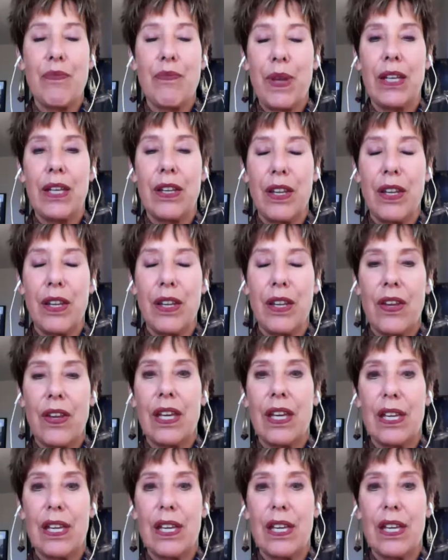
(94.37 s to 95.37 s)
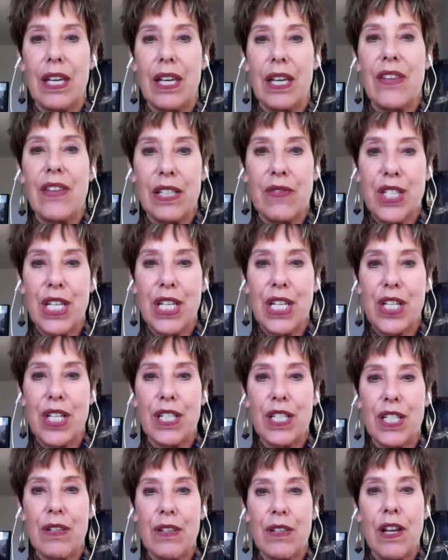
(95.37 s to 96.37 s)
been in that kind of
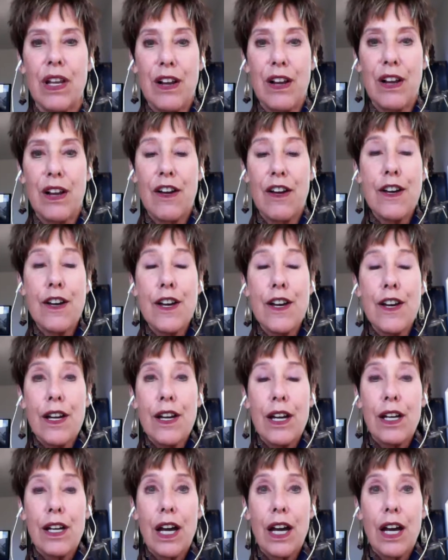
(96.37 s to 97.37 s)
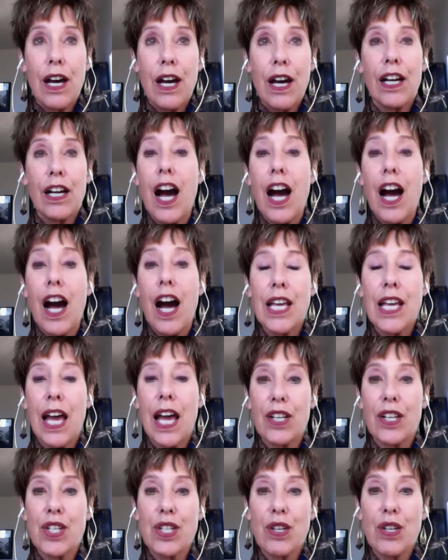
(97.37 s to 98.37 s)
addiction
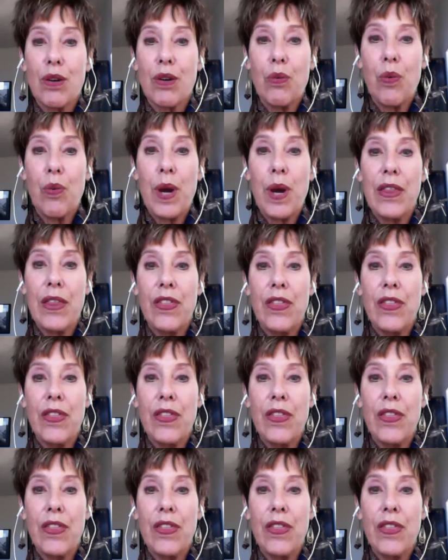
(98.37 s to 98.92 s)
context when